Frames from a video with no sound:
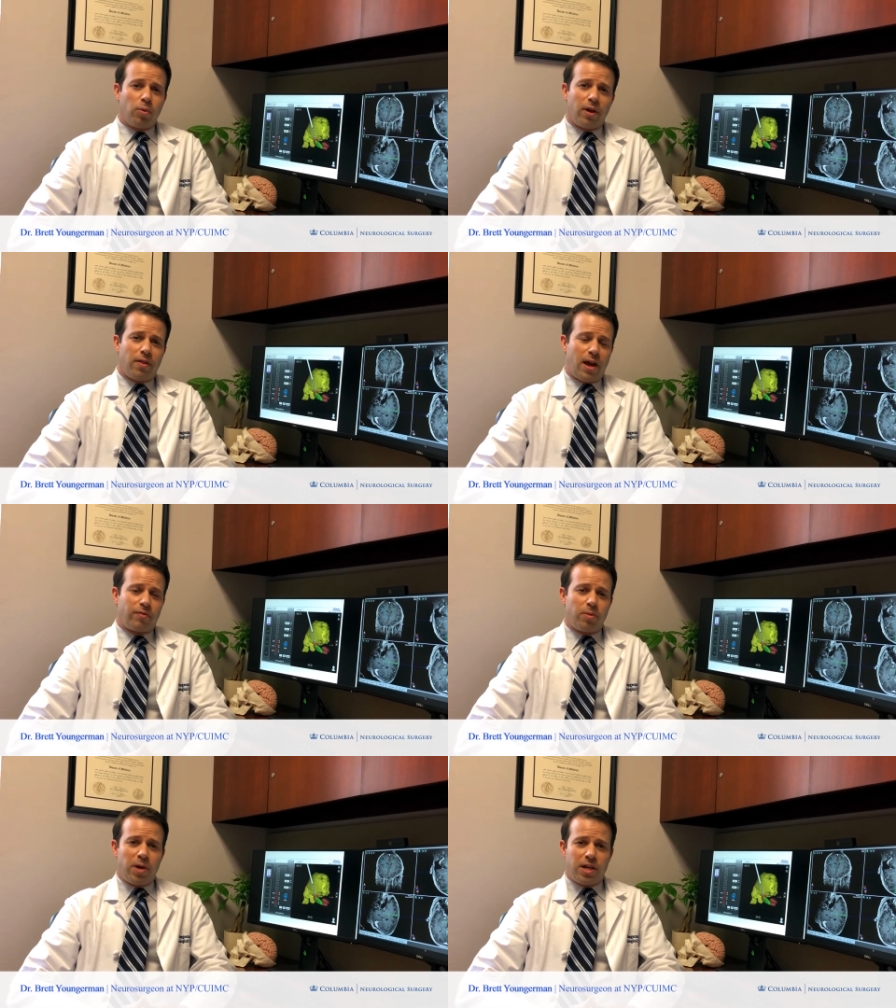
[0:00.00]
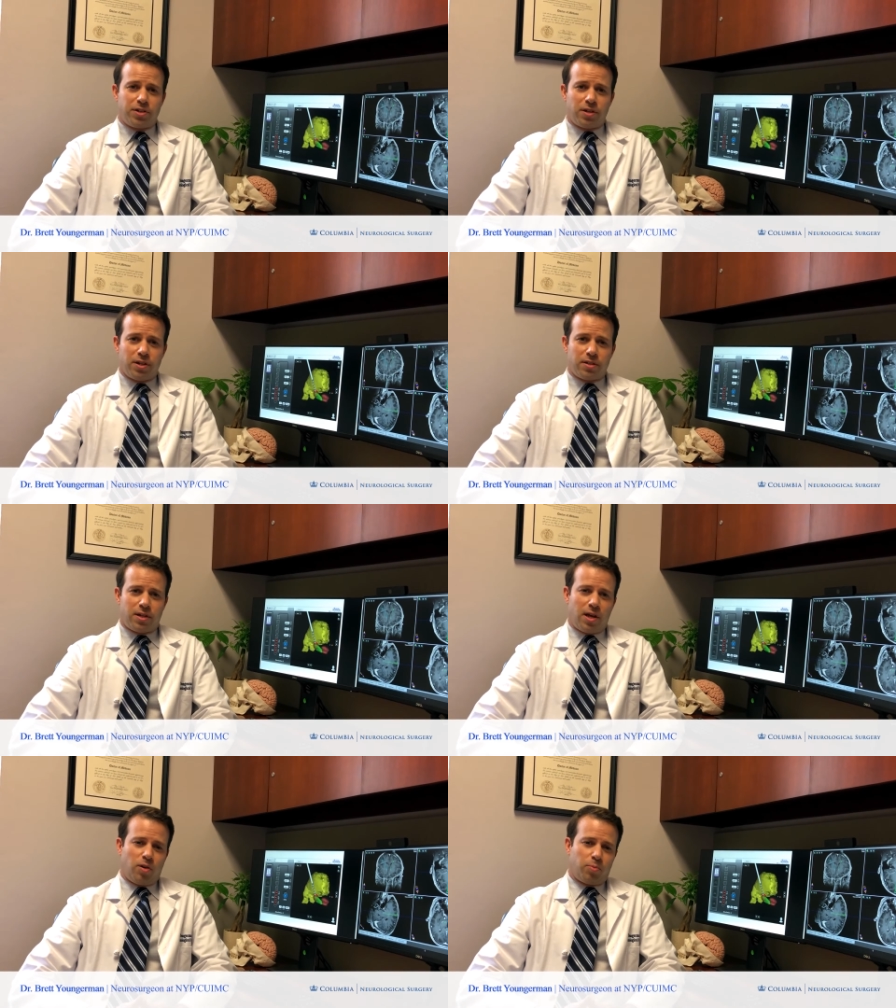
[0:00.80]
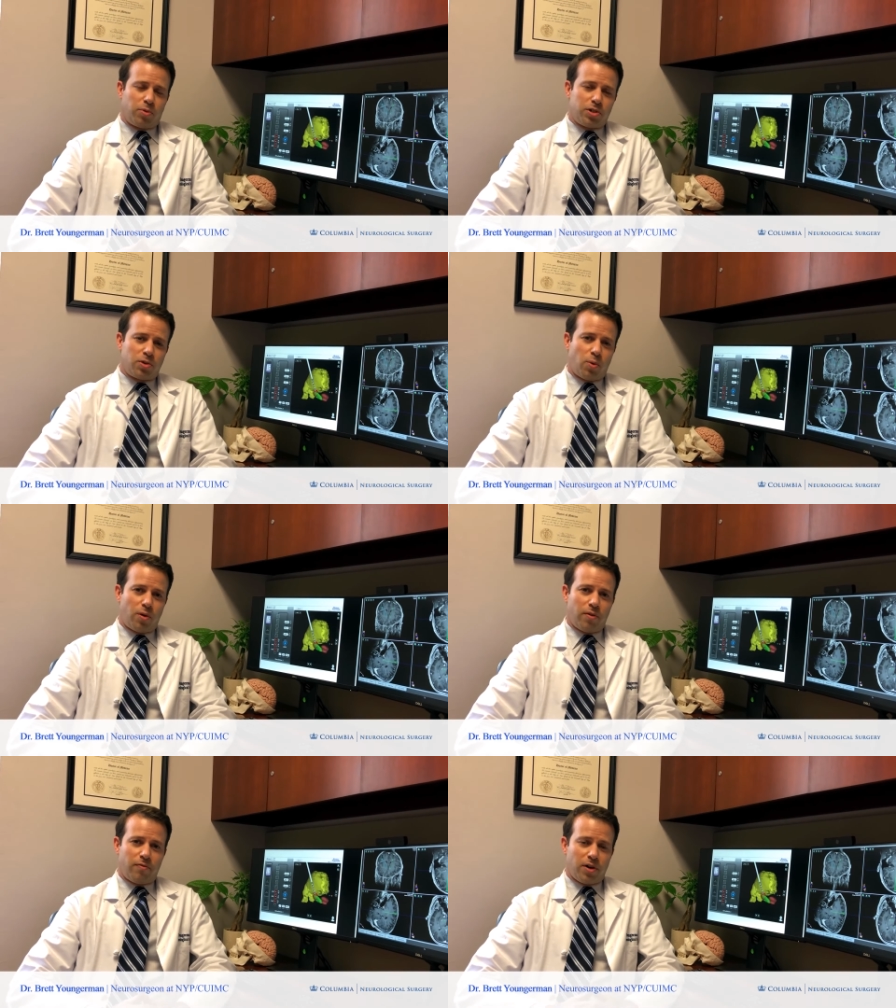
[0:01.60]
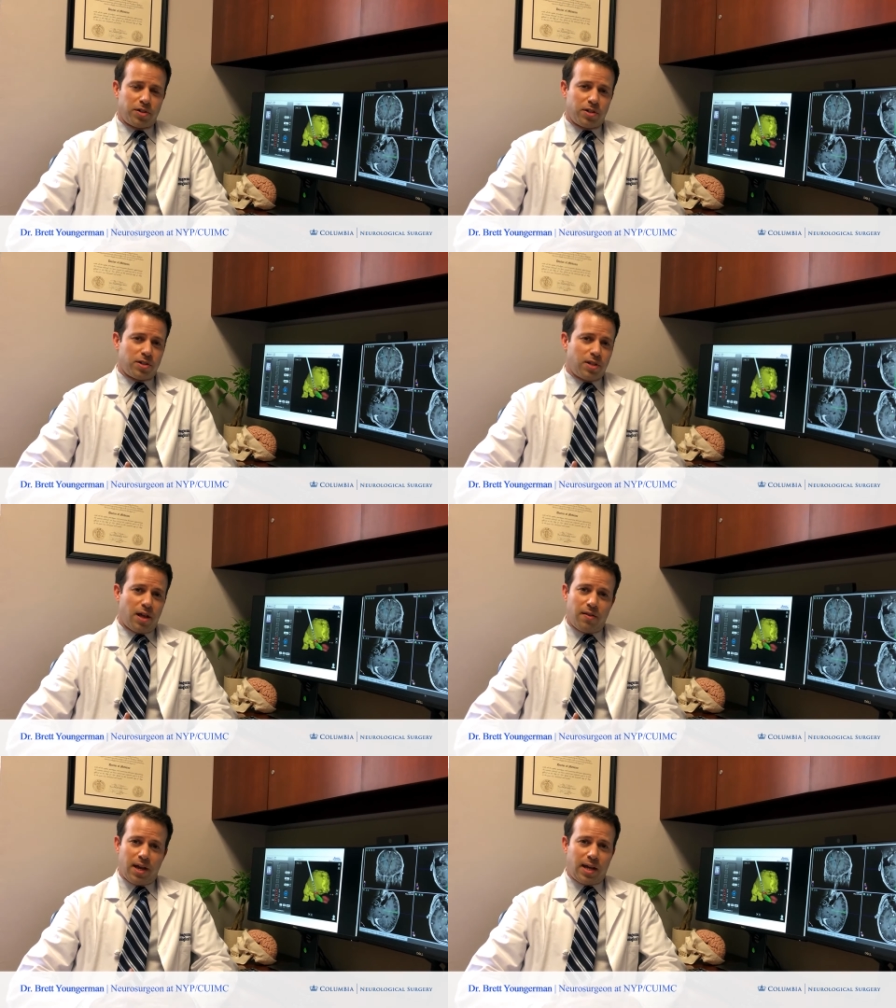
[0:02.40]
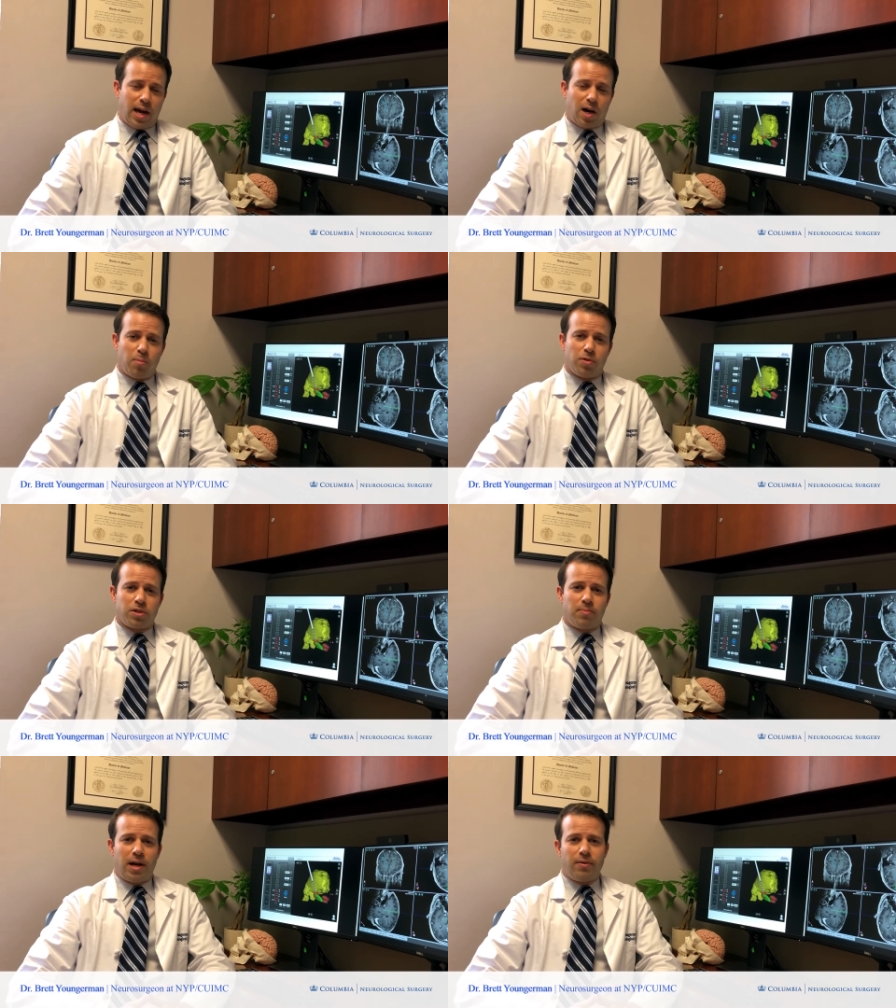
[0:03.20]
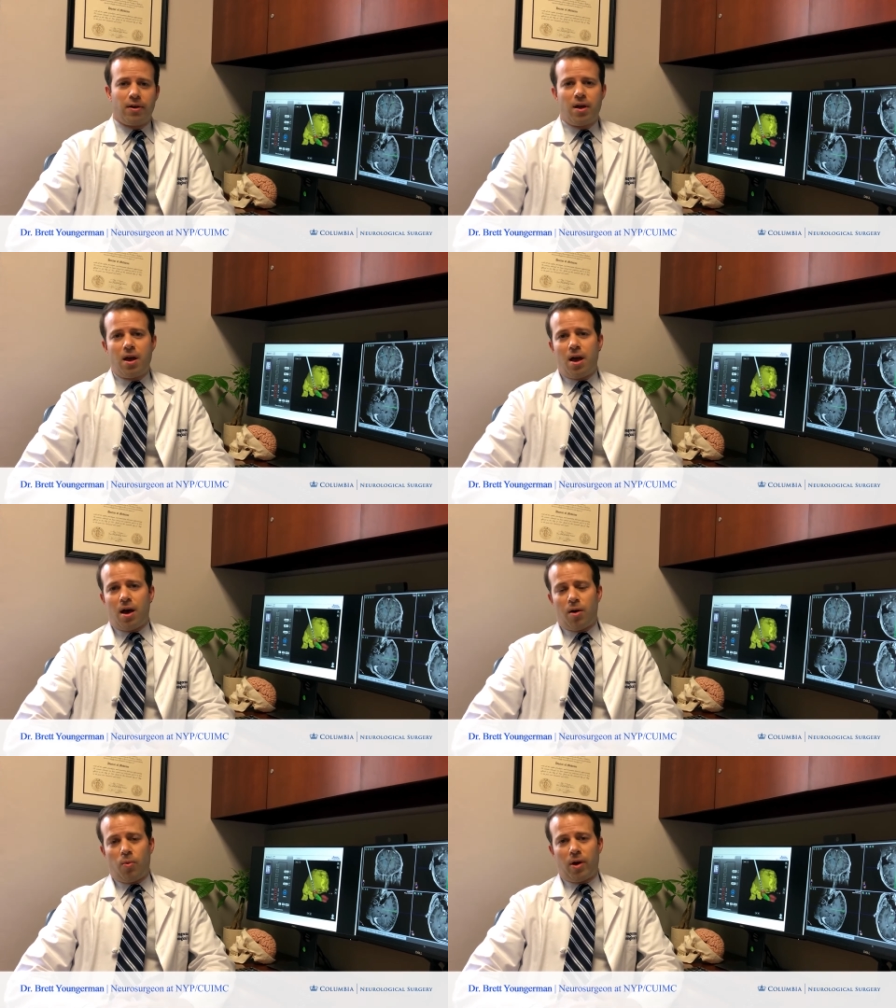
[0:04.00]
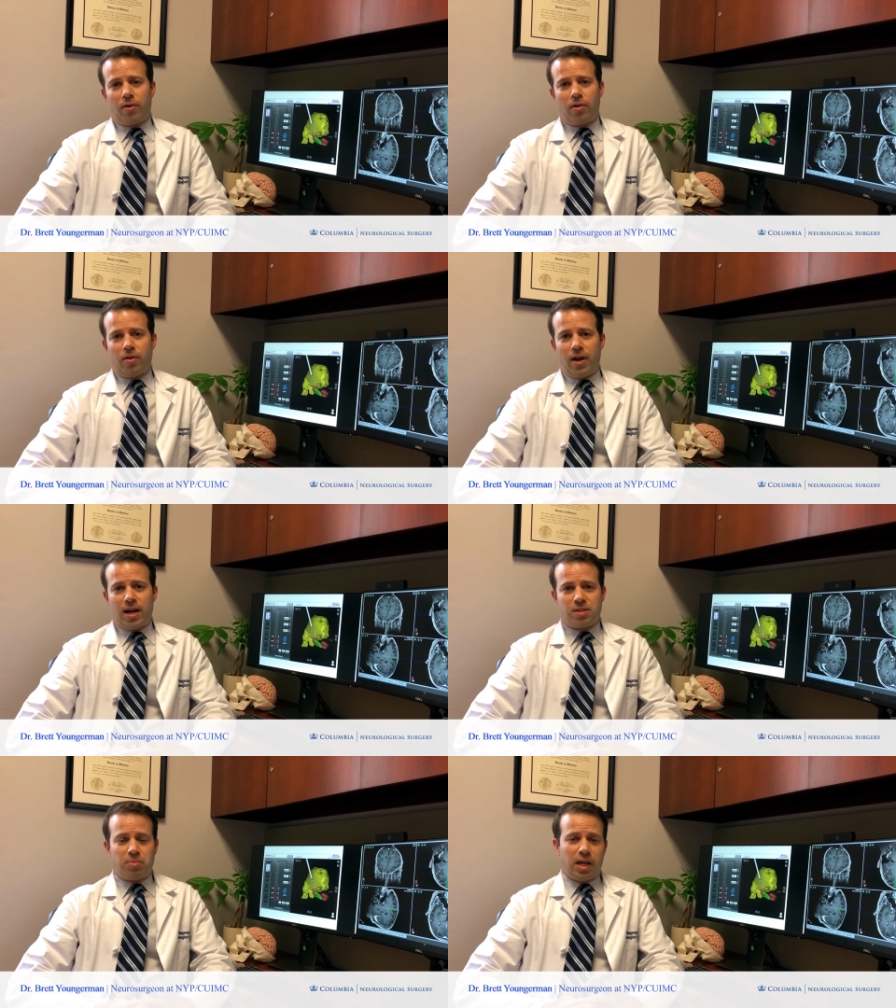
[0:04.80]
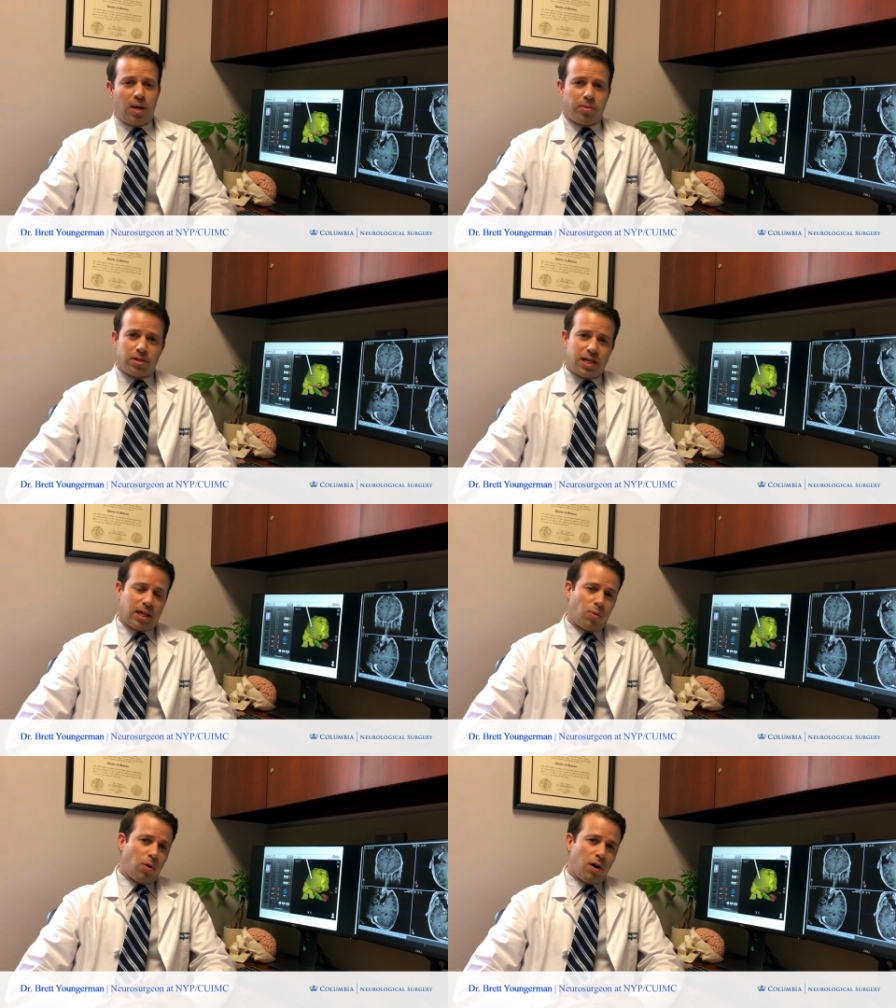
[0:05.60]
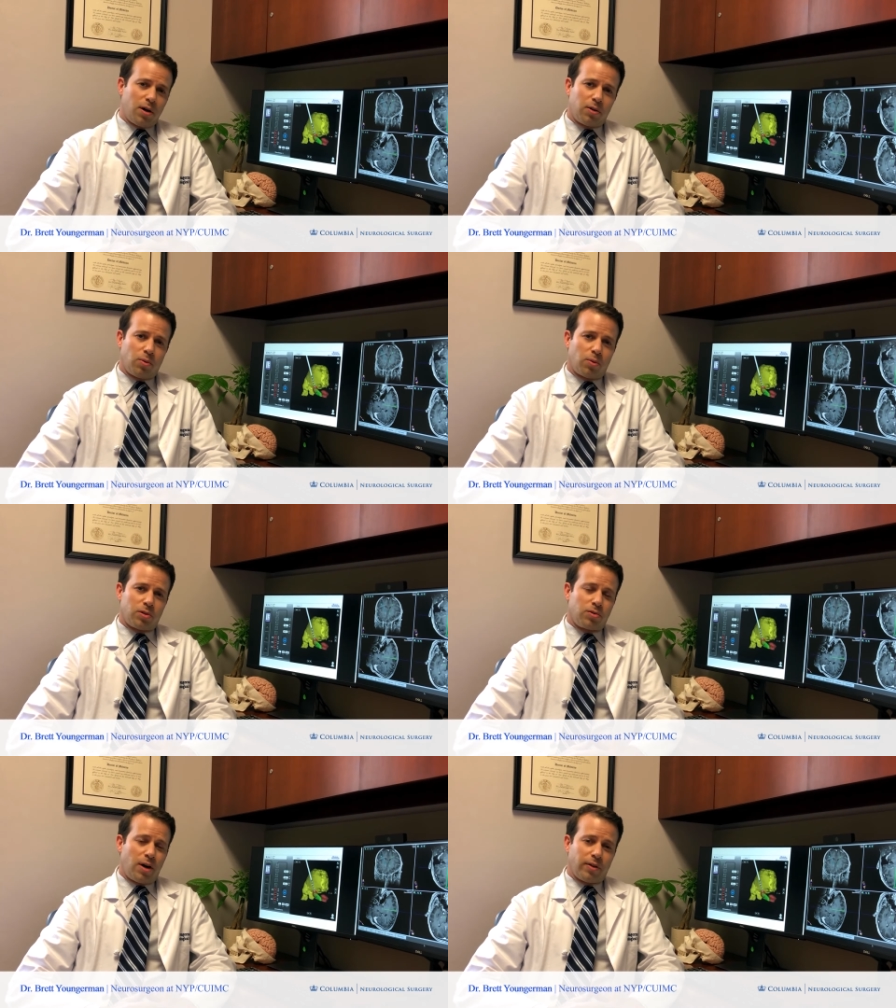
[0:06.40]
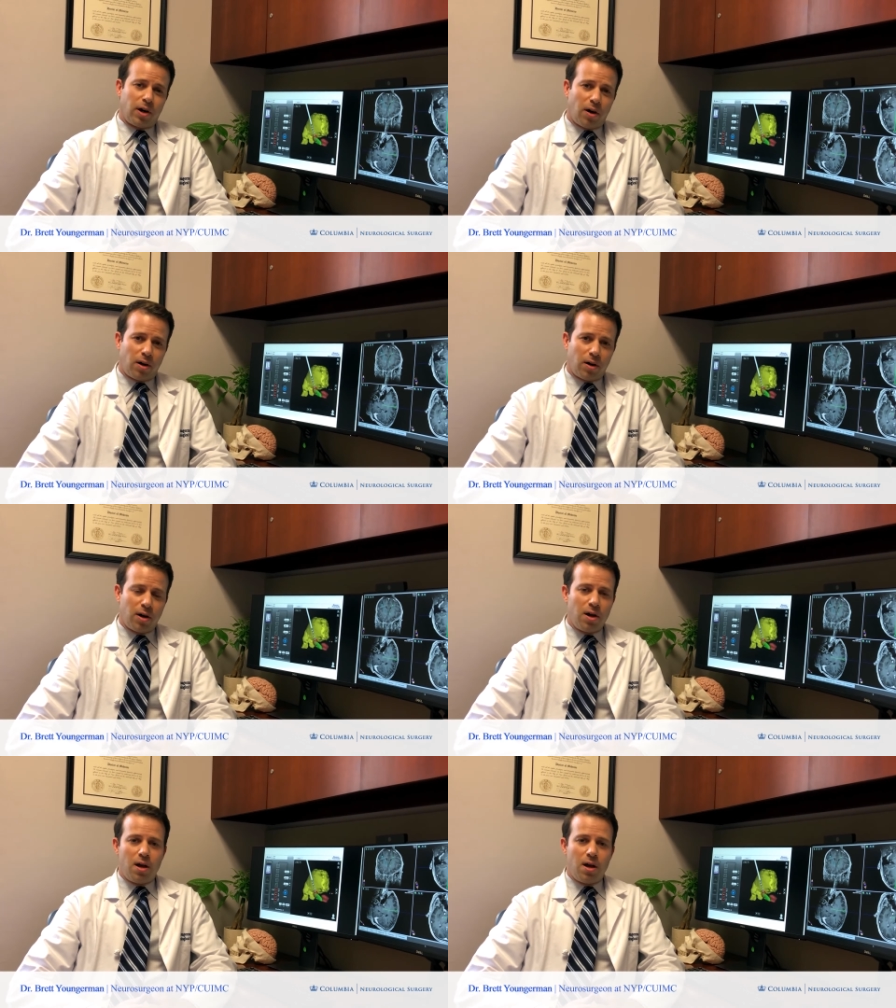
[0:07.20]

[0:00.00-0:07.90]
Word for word: with every patient is to help restore the functions that they care most about, uh, whether that's being able to take a walk or drive a car,